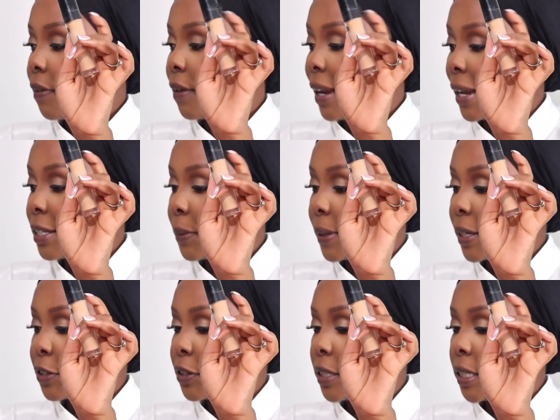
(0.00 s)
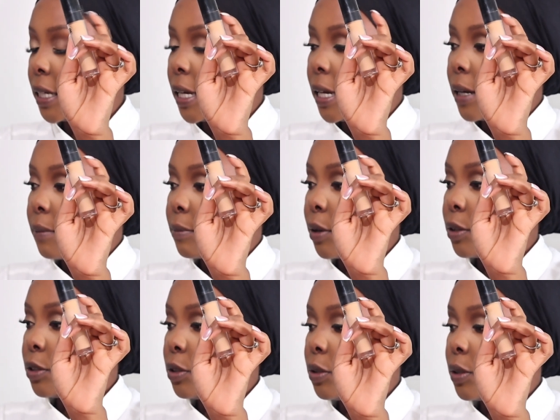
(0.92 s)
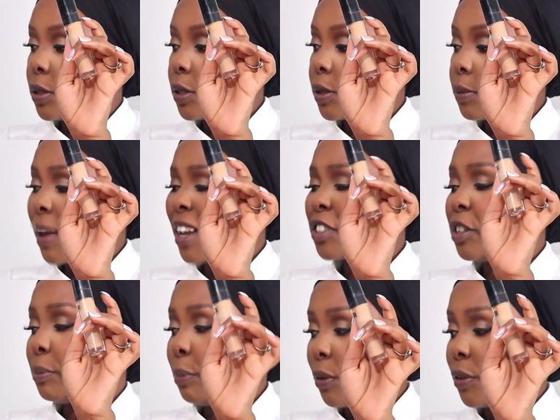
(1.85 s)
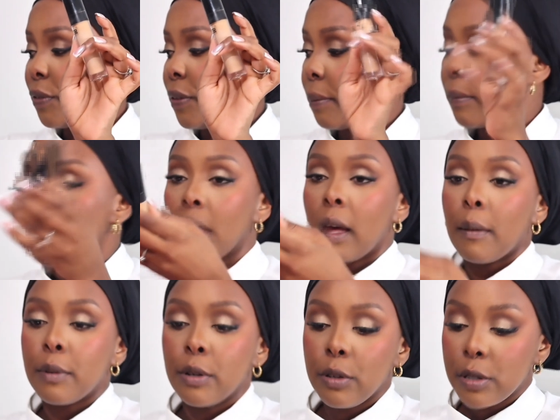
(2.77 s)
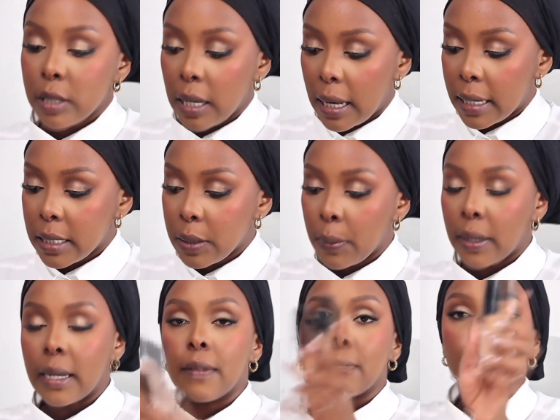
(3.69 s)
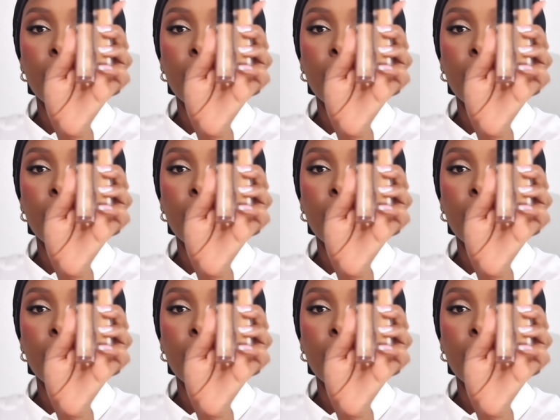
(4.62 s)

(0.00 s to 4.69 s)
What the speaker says: lighter one actually. I'm going to use actually both of them. I'm going to use the lighter one and